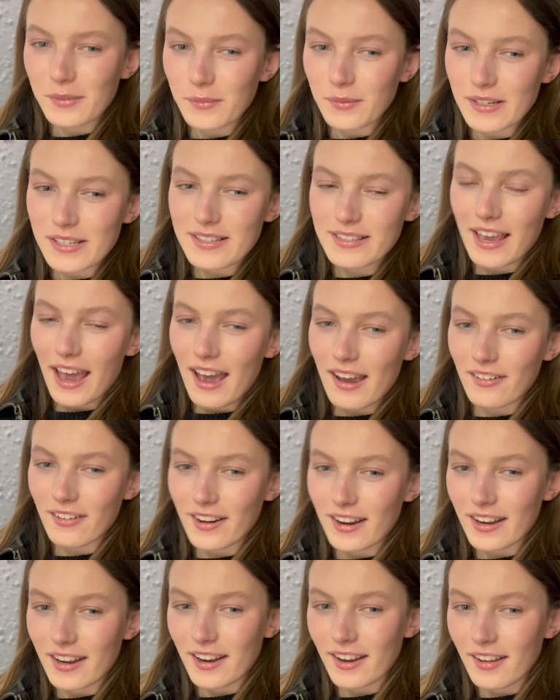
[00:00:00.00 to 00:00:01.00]
We're
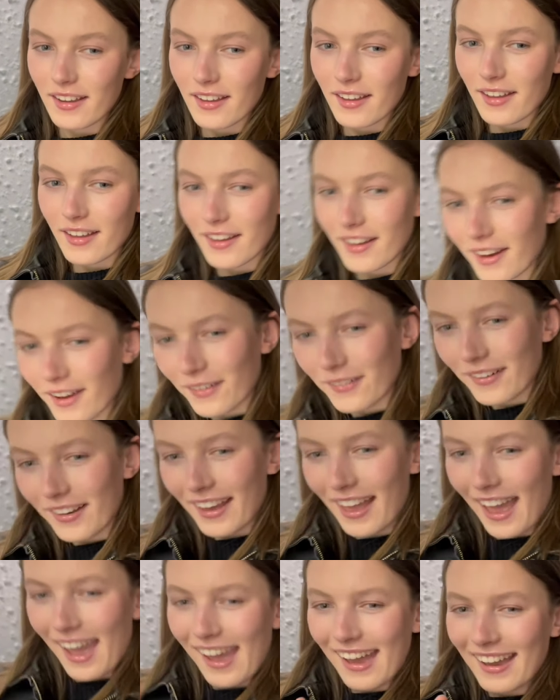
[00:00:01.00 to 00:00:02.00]
scaring. Oh,
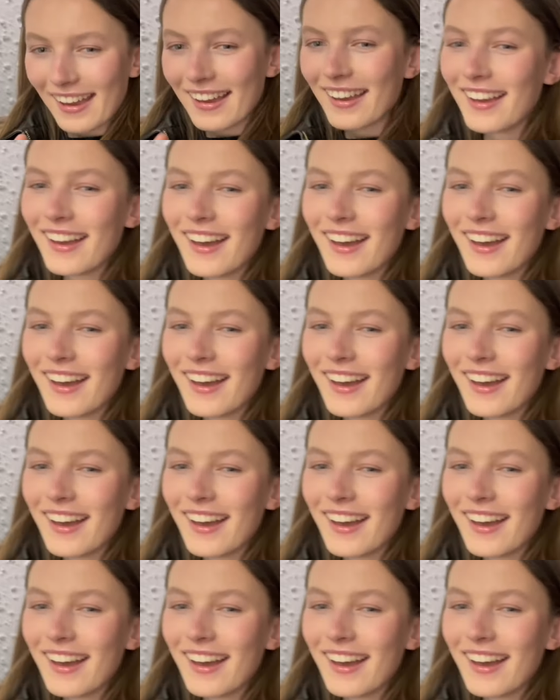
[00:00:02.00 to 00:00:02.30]
hey.